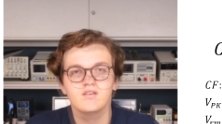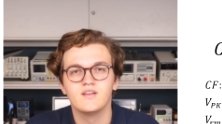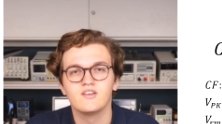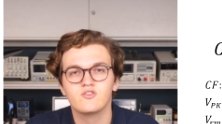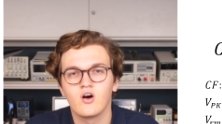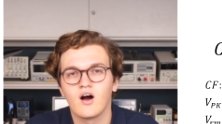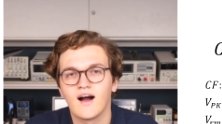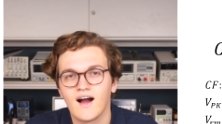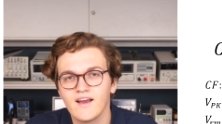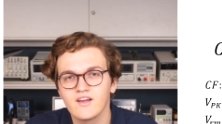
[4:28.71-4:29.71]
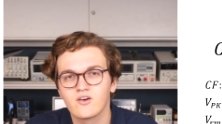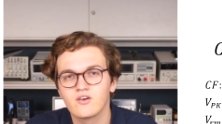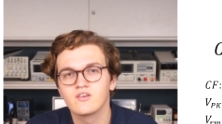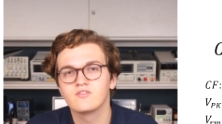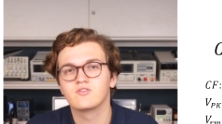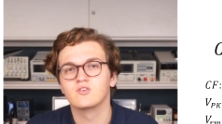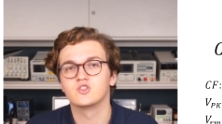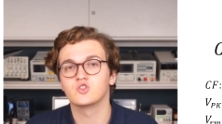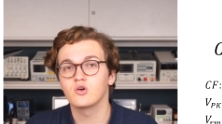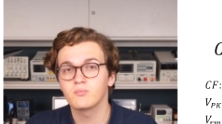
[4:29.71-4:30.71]
They draw a high current for a
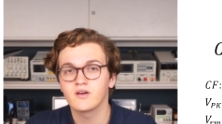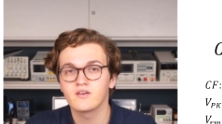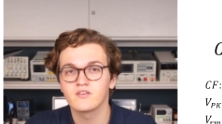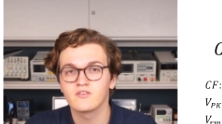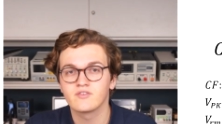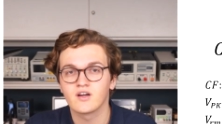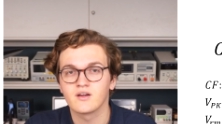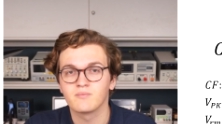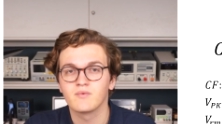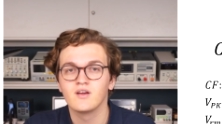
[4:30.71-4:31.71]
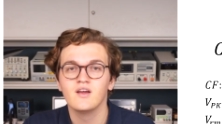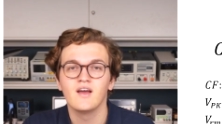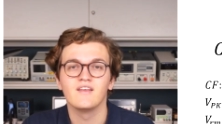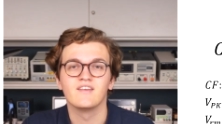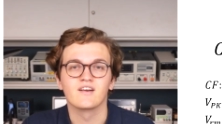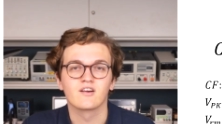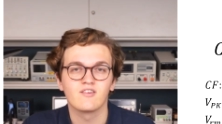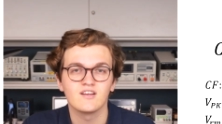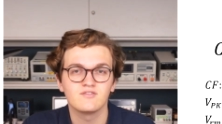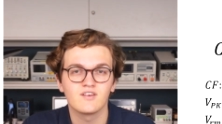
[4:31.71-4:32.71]
short period of time, and their
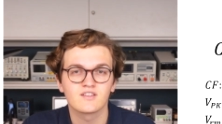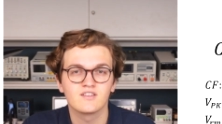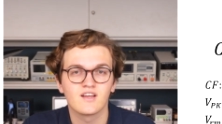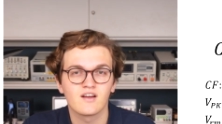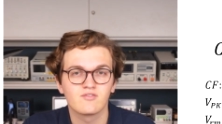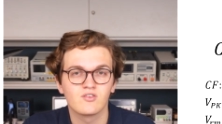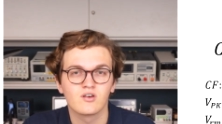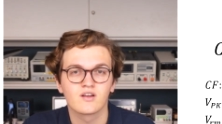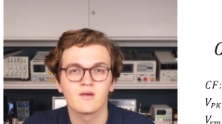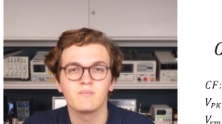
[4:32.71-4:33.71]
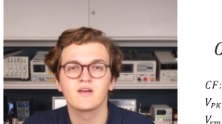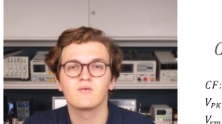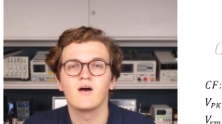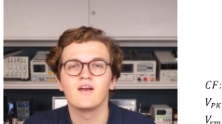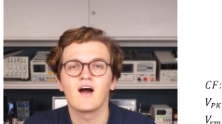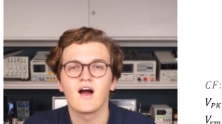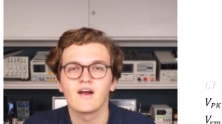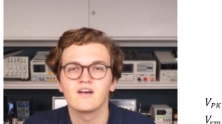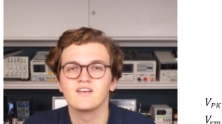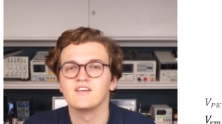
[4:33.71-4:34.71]
crash factor therefore can be quite
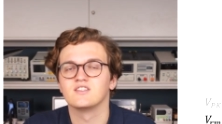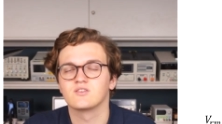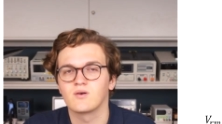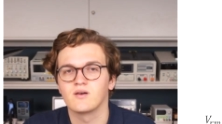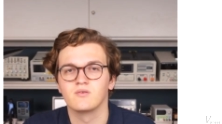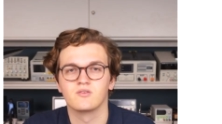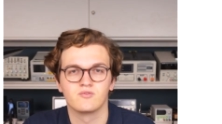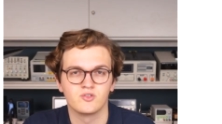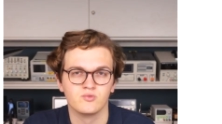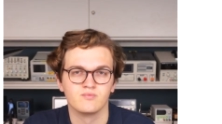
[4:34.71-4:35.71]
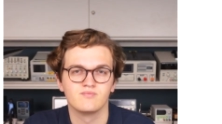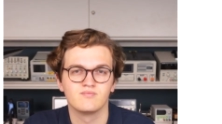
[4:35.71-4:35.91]
higher than a square root of two.